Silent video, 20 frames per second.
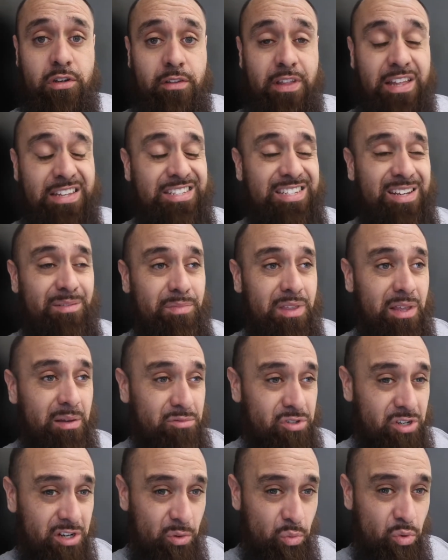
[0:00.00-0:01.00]
and that's something I'm
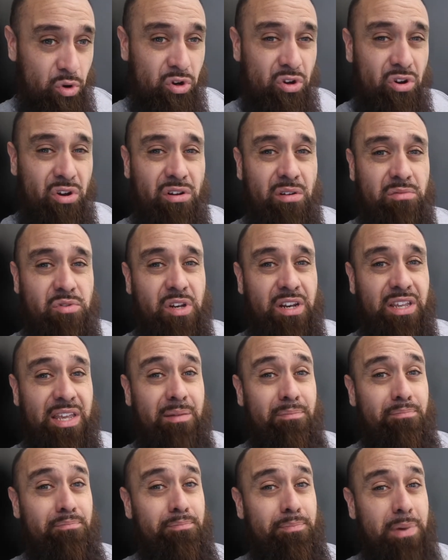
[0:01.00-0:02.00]
trying to work on. I'm trying to
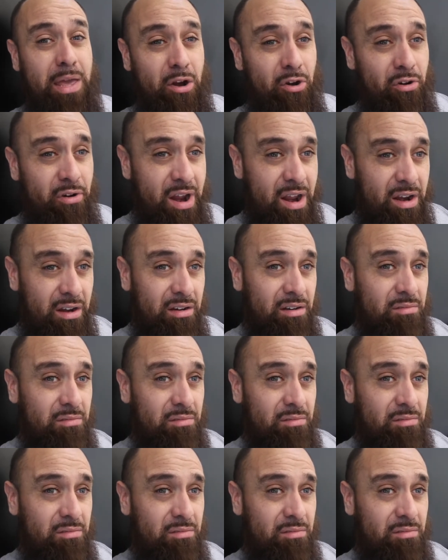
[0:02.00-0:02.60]
get better at.